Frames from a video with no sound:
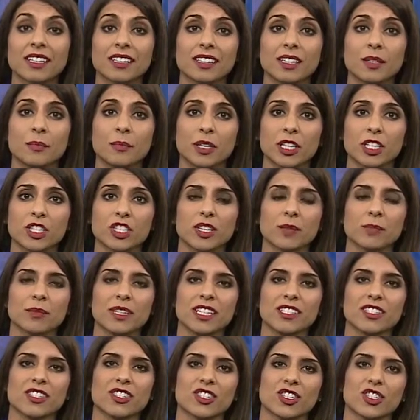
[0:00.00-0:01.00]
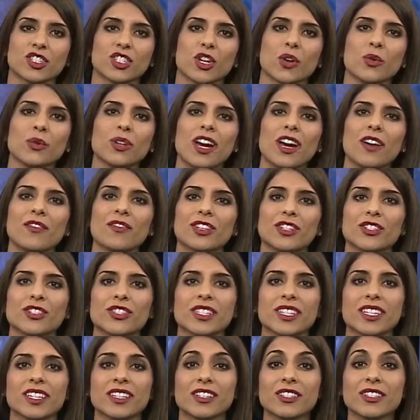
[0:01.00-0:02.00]
Olympic gymnasts showed off their
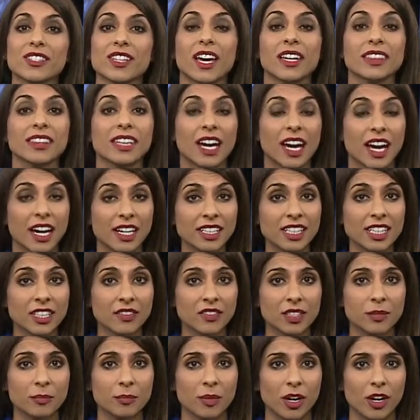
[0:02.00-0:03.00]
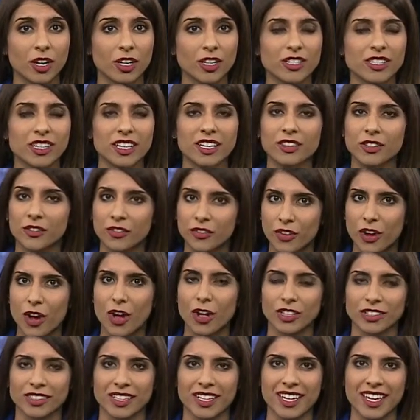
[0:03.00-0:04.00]
skills on the uneven bars and the
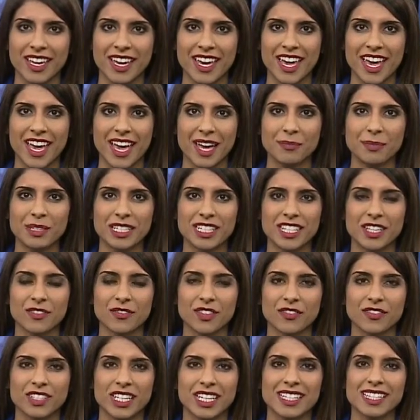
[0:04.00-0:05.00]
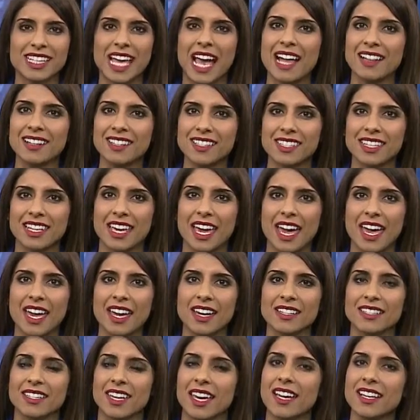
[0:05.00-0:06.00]
vault. NBC 15's Alice
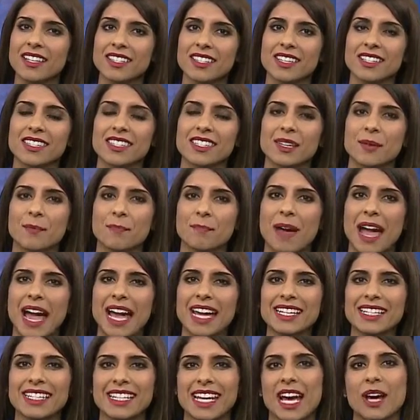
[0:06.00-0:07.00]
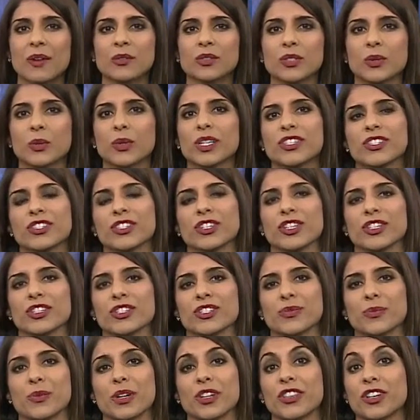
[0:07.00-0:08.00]
Kang takes us to Madtown
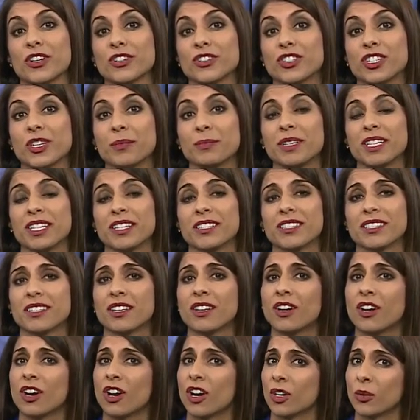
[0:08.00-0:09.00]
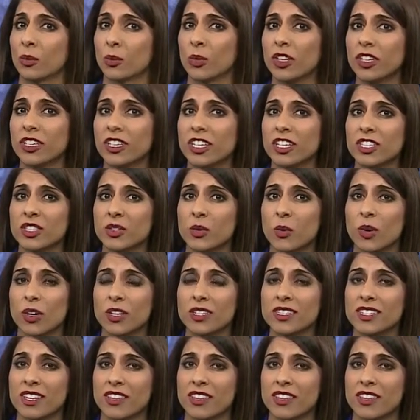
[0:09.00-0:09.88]
Twisters, where their gymnasts are working towards